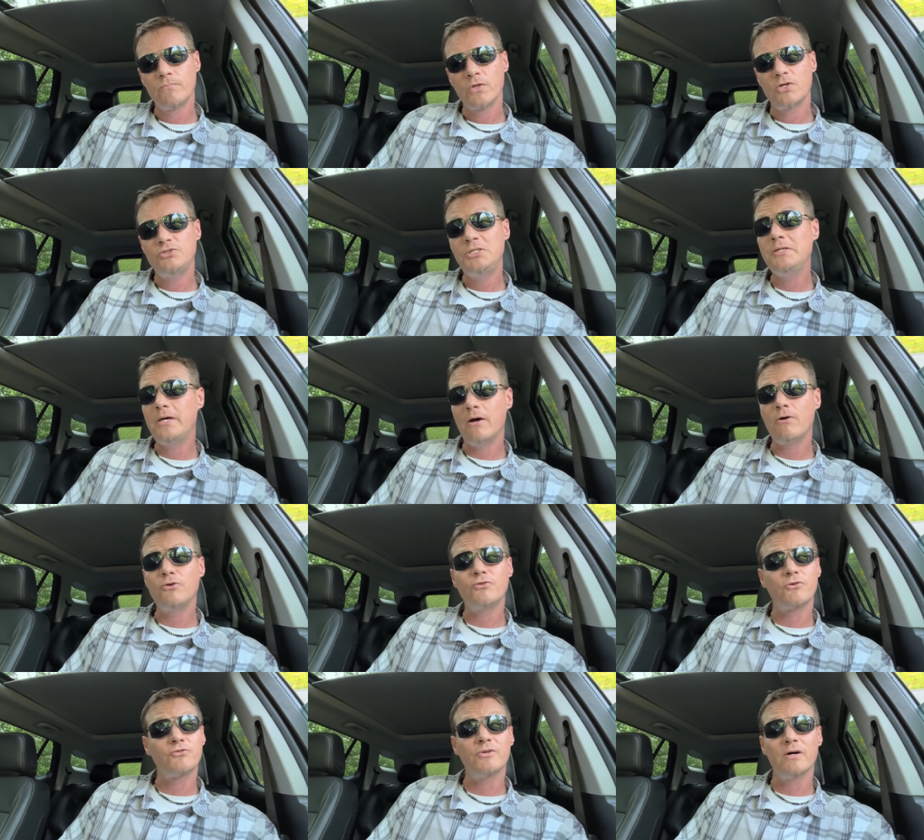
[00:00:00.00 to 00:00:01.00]
she carries
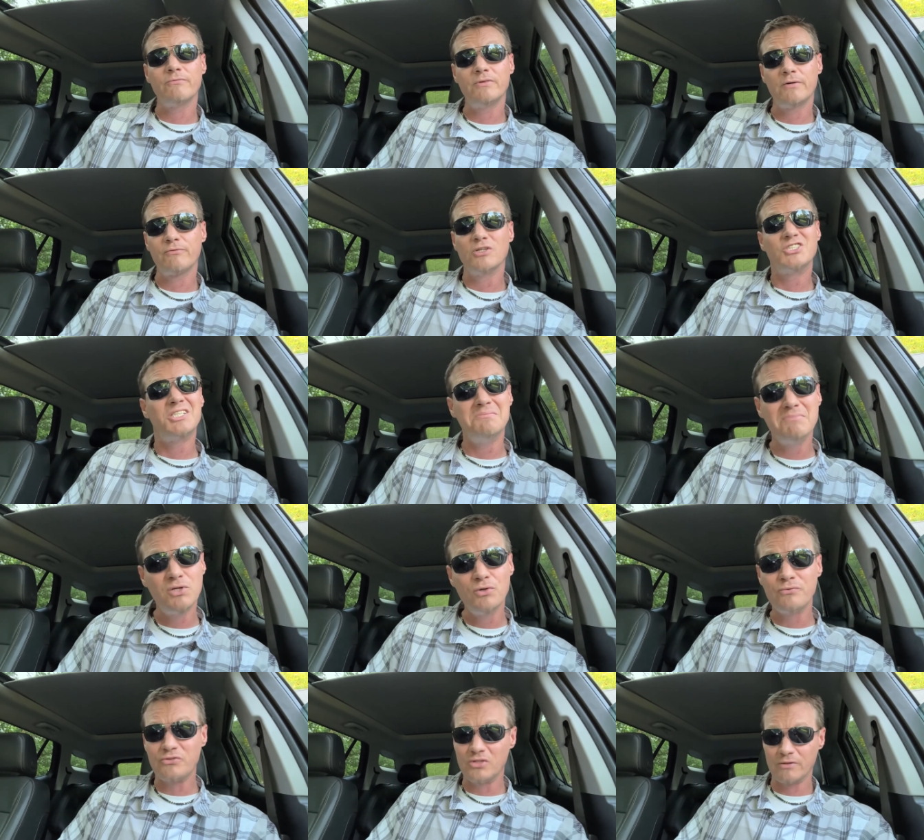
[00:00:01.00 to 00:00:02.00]
herself different she
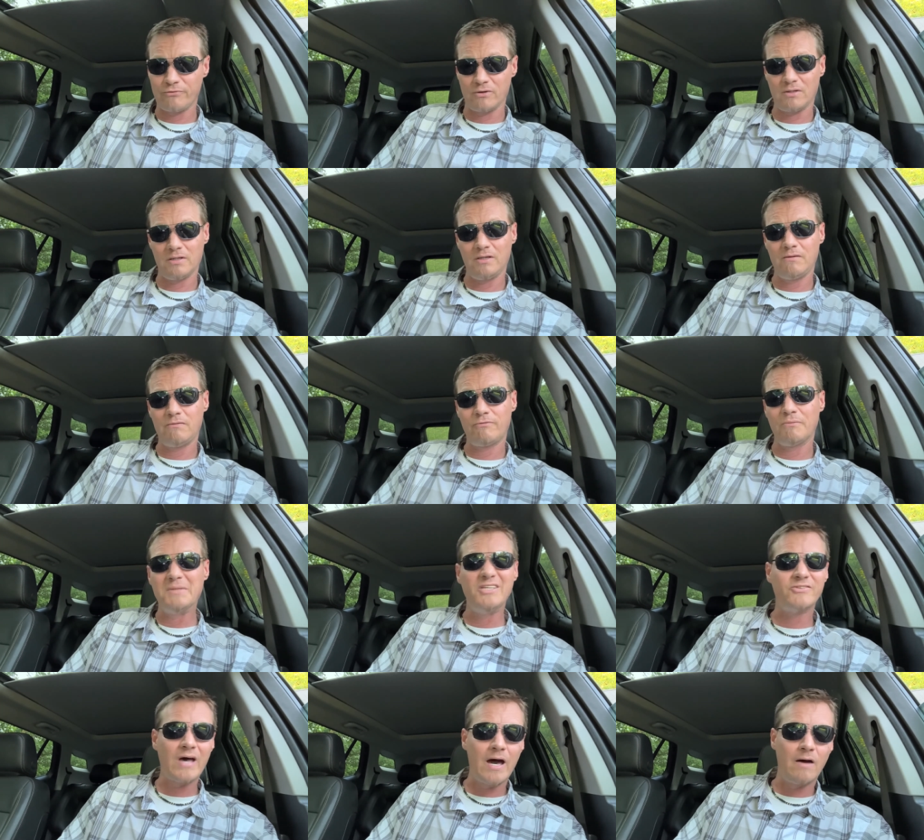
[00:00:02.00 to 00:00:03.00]
moves differently from
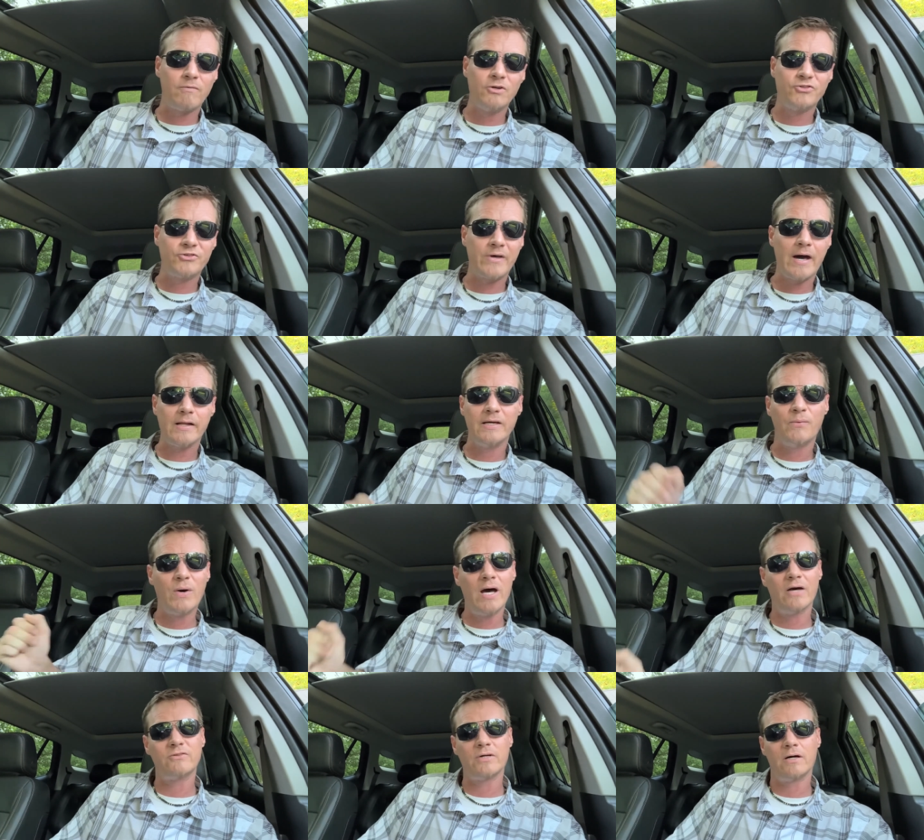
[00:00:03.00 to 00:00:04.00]
these average
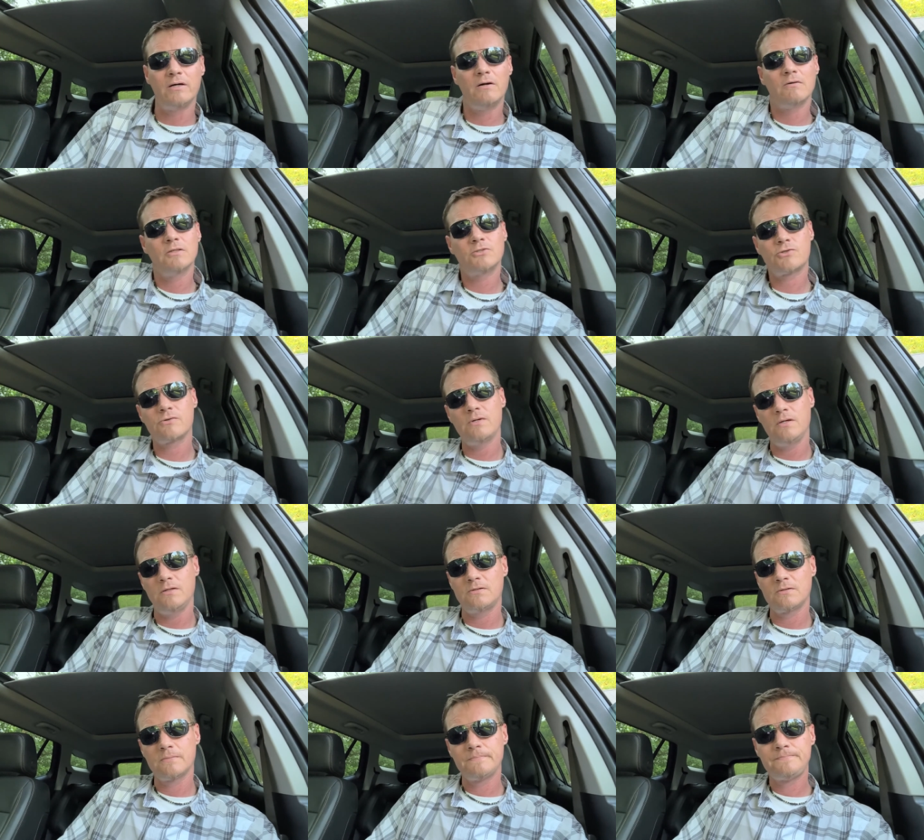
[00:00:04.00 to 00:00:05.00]
scallywags out here in the streets